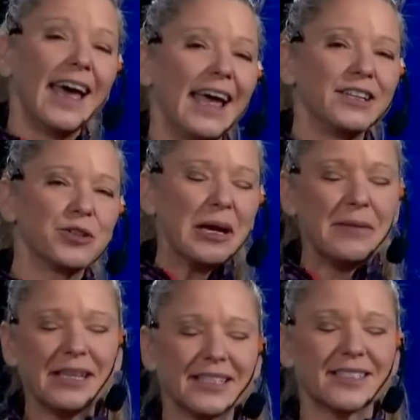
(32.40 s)
And 20
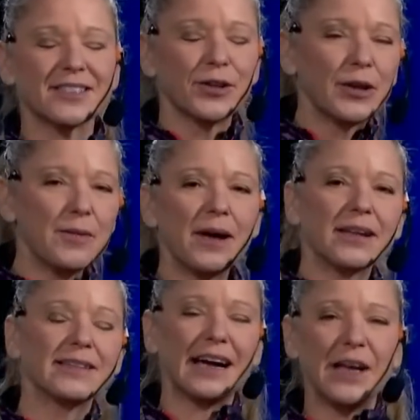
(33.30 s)
minutes is a good amount
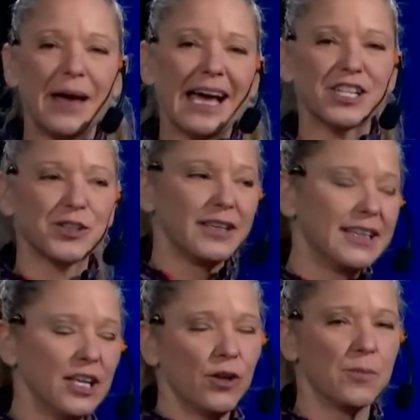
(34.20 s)
of time, actually,
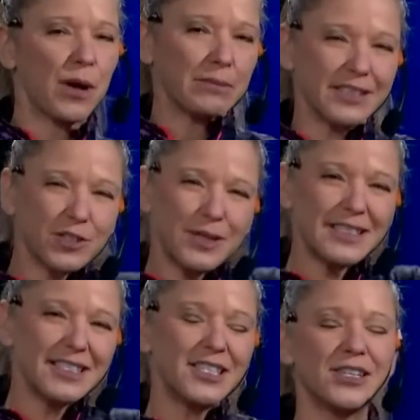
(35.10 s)
that you can probably squeeze
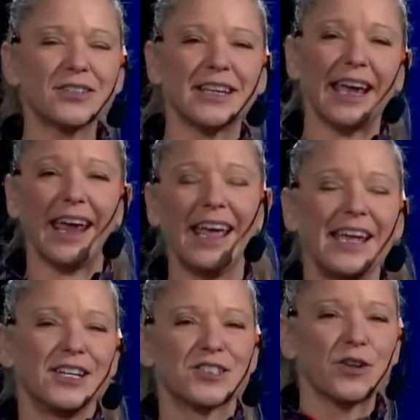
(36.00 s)
into your day.
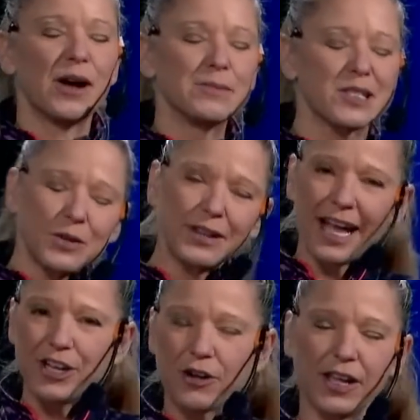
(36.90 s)
So I'm so
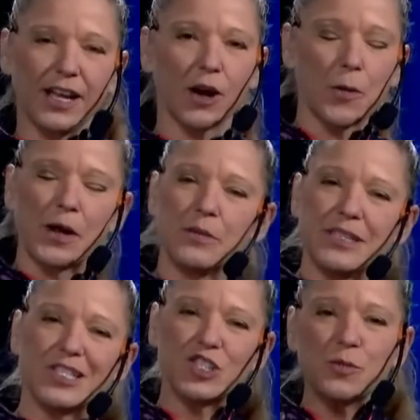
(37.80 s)
glad you're here. We're going to be
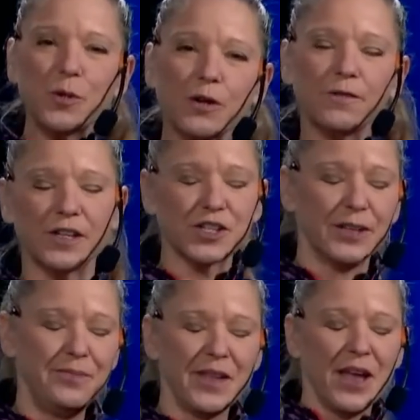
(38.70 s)
super efficient.